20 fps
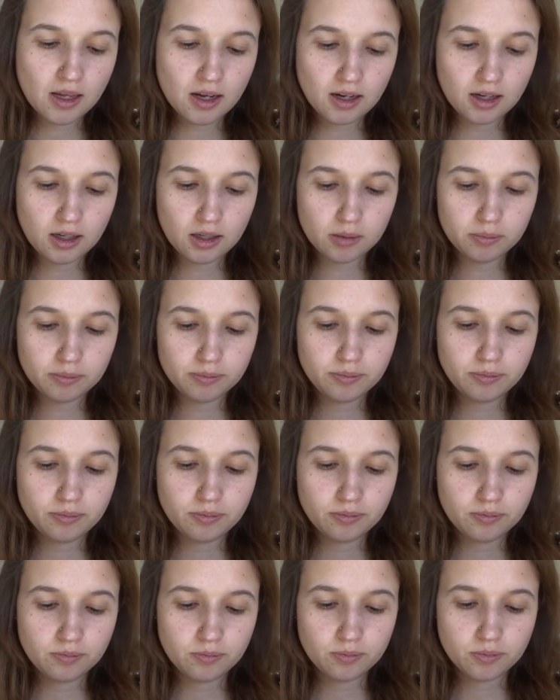in
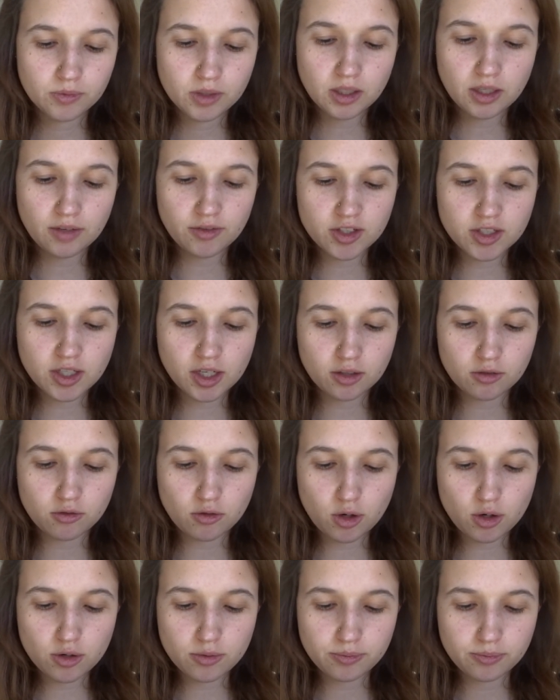every second
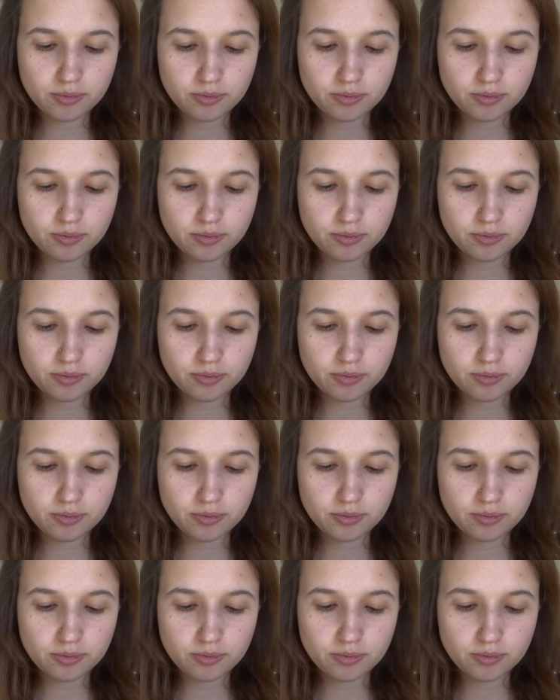row.